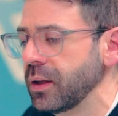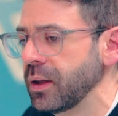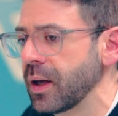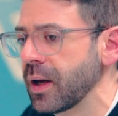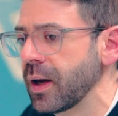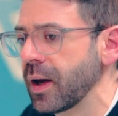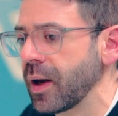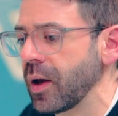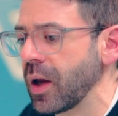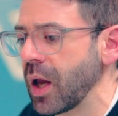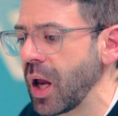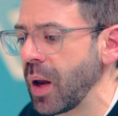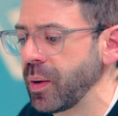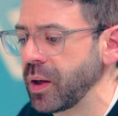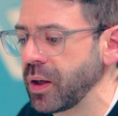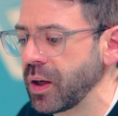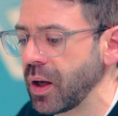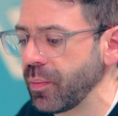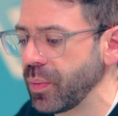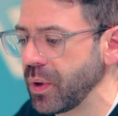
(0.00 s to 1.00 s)
Yeah. I
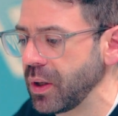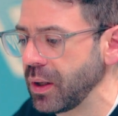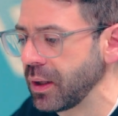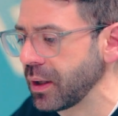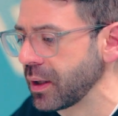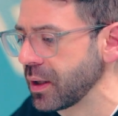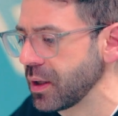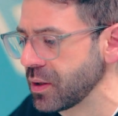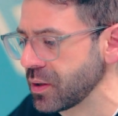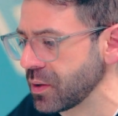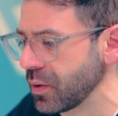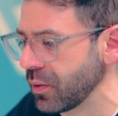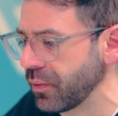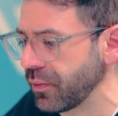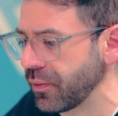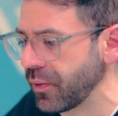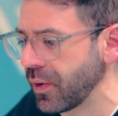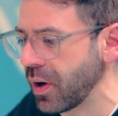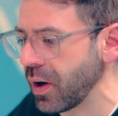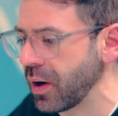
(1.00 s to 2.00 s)
mean, I've been lucky so
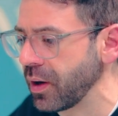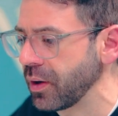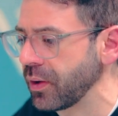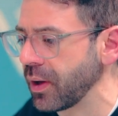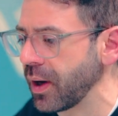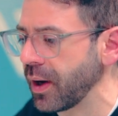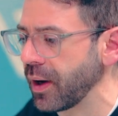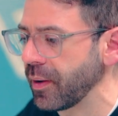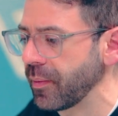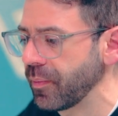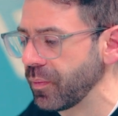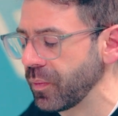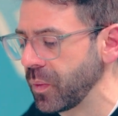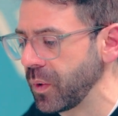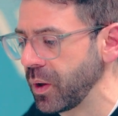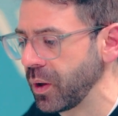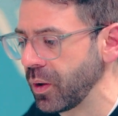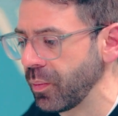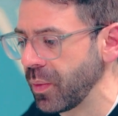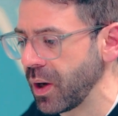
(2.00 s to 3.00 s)
far that,
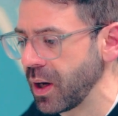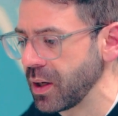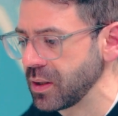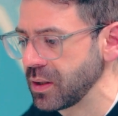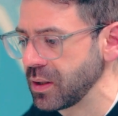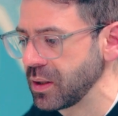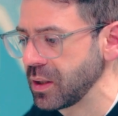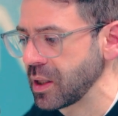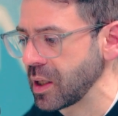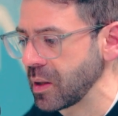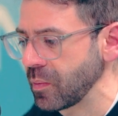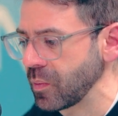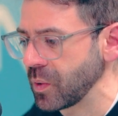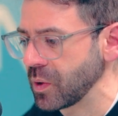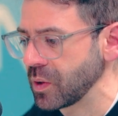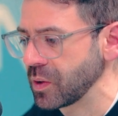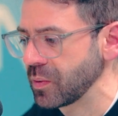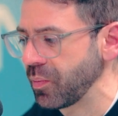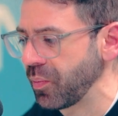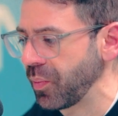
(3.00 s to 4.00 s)
my team
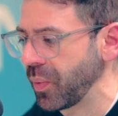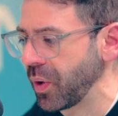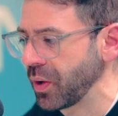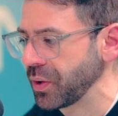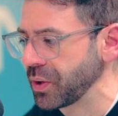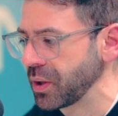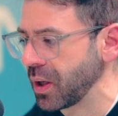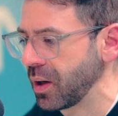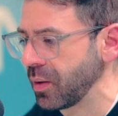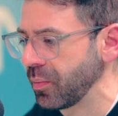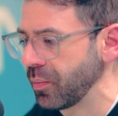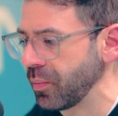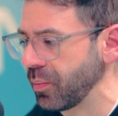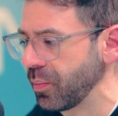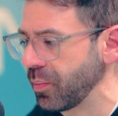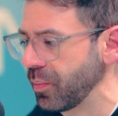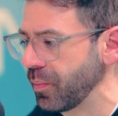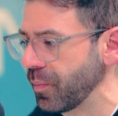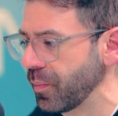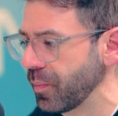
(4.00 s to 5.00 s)
is built on,
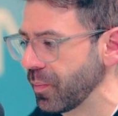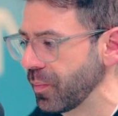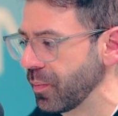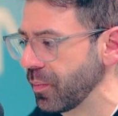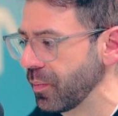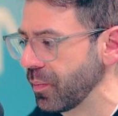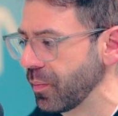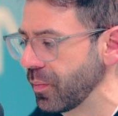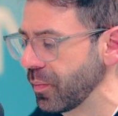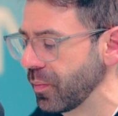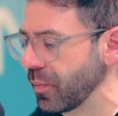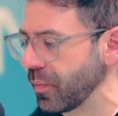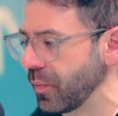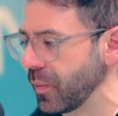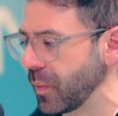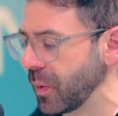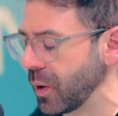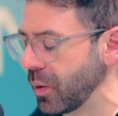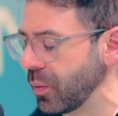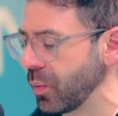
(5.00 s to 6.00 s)

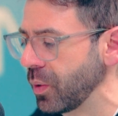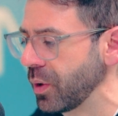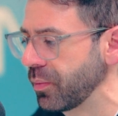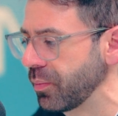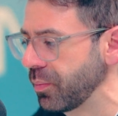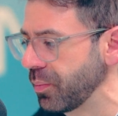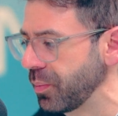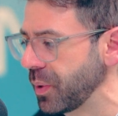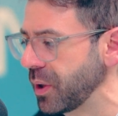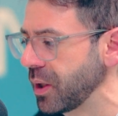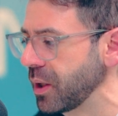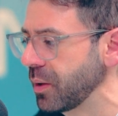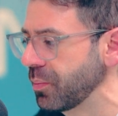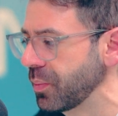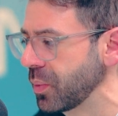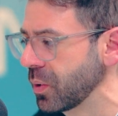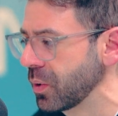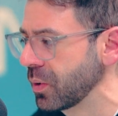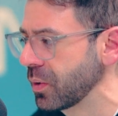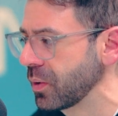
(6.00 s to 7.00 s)
with
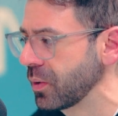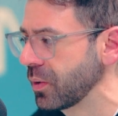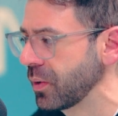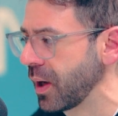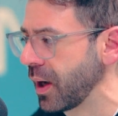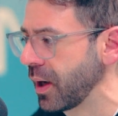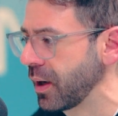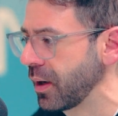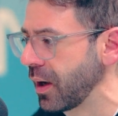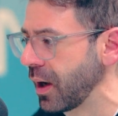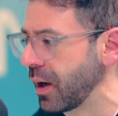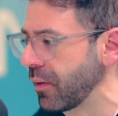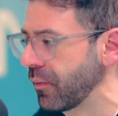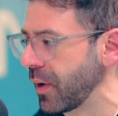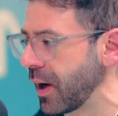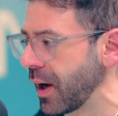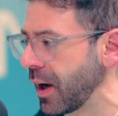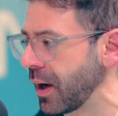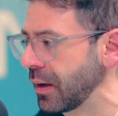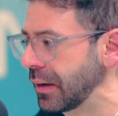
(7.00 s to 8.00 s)
people that I've
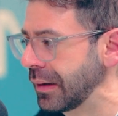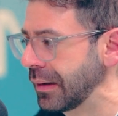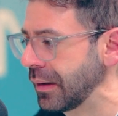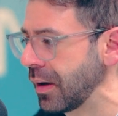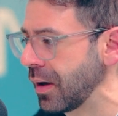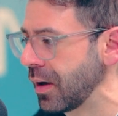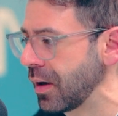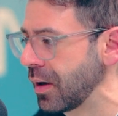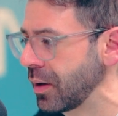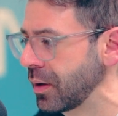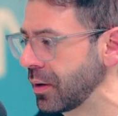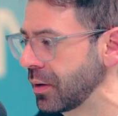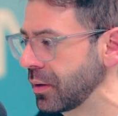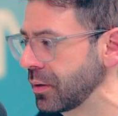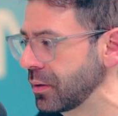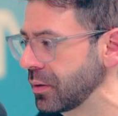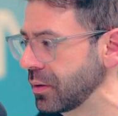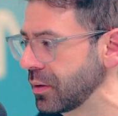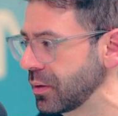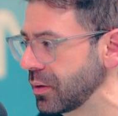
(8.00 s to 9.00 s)
had
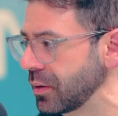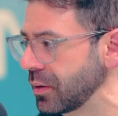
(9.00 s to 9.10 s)
long-term,